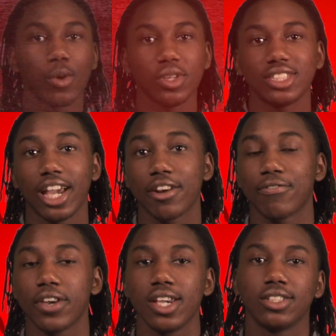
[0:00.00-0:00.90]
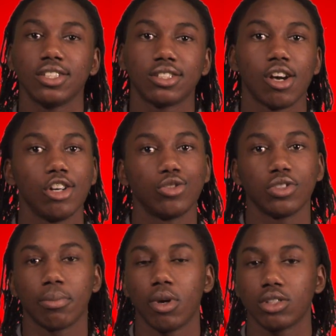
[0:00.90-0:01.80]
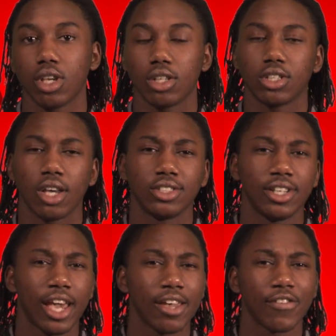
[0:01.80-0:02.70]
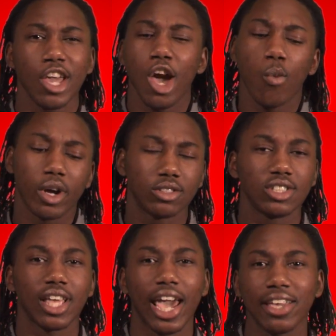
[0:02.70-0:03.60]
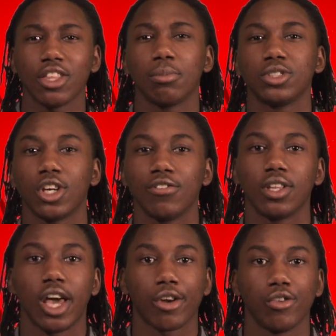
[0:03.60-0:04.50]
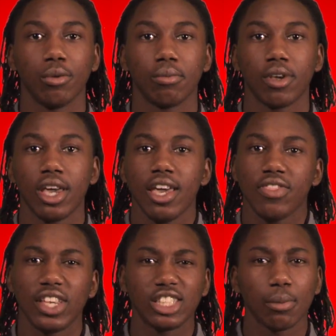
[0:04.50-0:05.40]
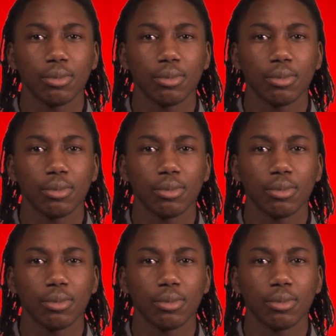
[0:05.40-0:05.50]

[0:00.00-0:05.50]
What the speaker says: What's up with the Tiger fans? It's the host with the most Saucy Dave, and welcome to the 8th episode of the Locker Room. This